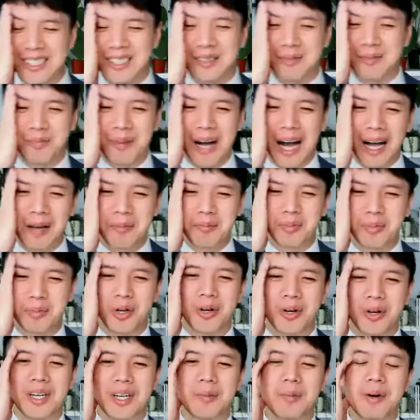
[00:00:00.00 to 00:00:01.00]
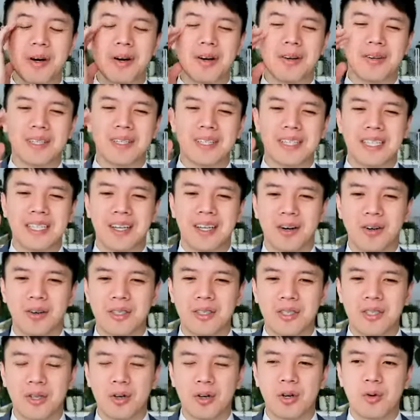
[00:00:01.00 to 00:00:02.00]
mind blown about,
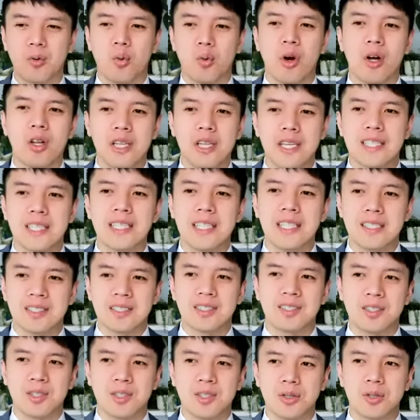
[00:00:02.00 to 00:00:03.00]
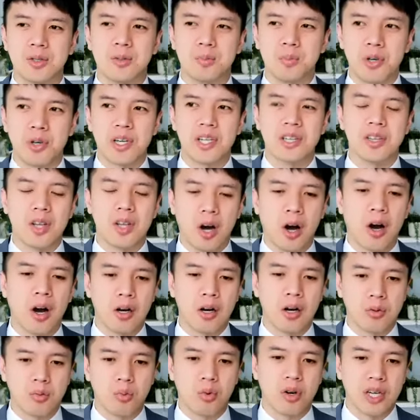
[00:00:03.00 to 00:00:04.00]
your willingness to put in the
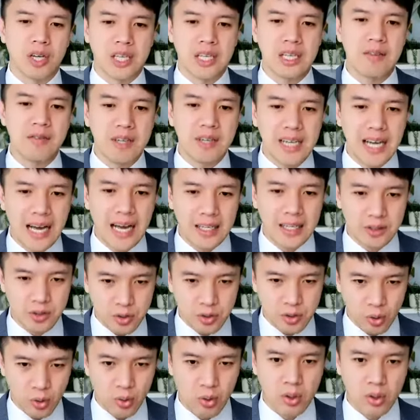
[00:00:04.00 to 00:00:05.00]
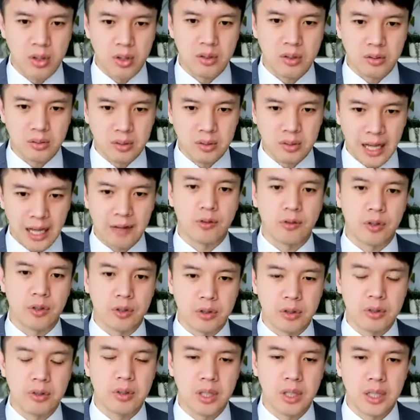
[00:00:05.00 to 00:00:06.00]
hard work, even at your
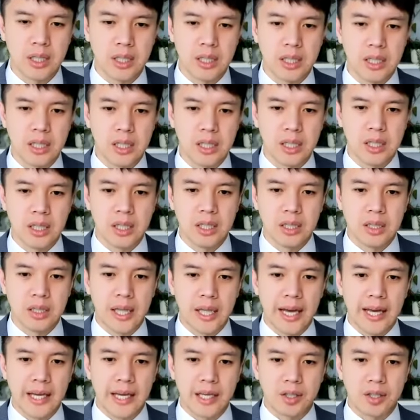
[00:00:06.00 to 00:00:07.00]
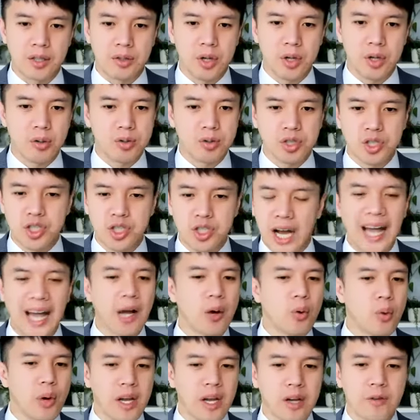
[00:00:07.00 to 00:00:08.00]
level. Like you don't shy
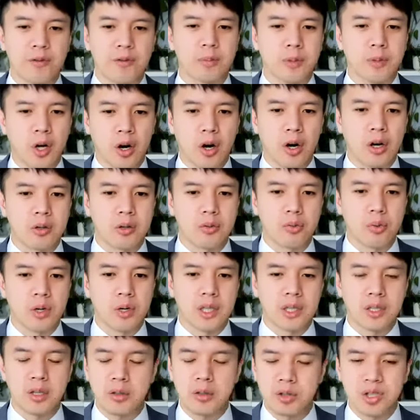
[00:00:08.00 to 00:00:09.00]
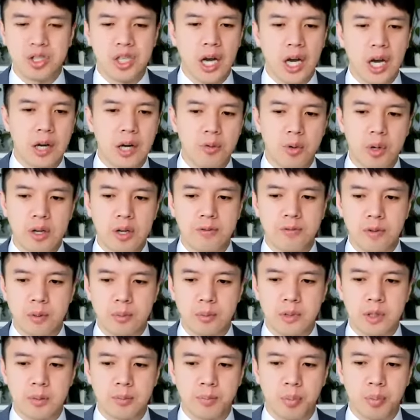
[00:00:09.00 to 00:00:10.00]
away from the hard work. You don't shy away from
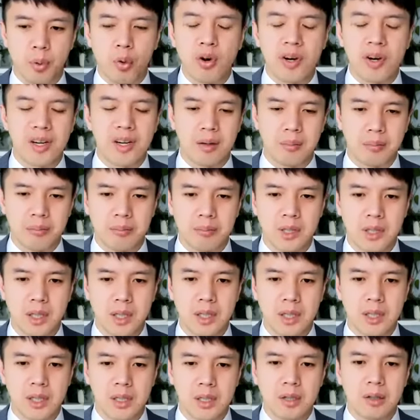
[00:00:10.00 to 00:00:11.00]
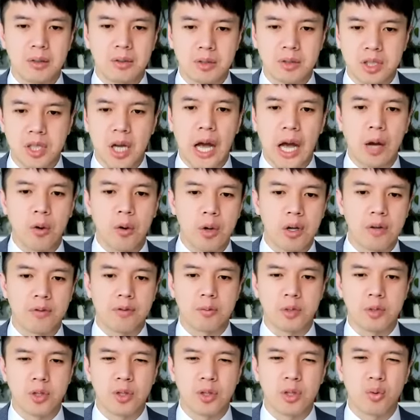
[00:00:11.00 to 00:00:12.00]
the boredom. You don't shy away
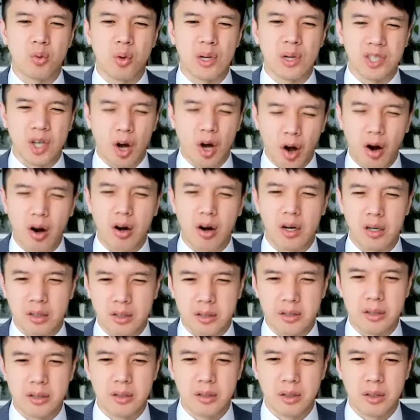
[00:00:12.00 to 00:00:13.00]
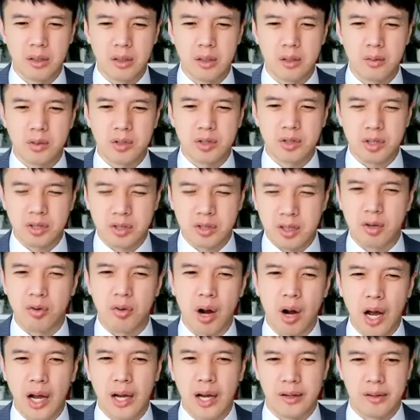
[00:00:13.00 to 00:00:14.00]
from doing what's hard, which is the
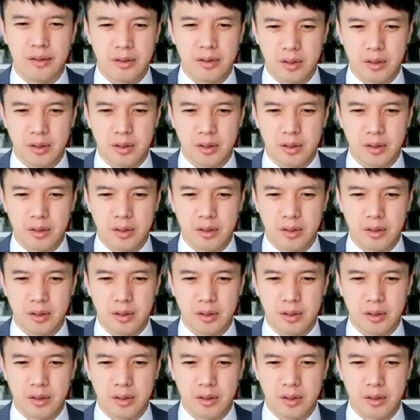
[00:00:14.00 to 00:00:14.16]
grind.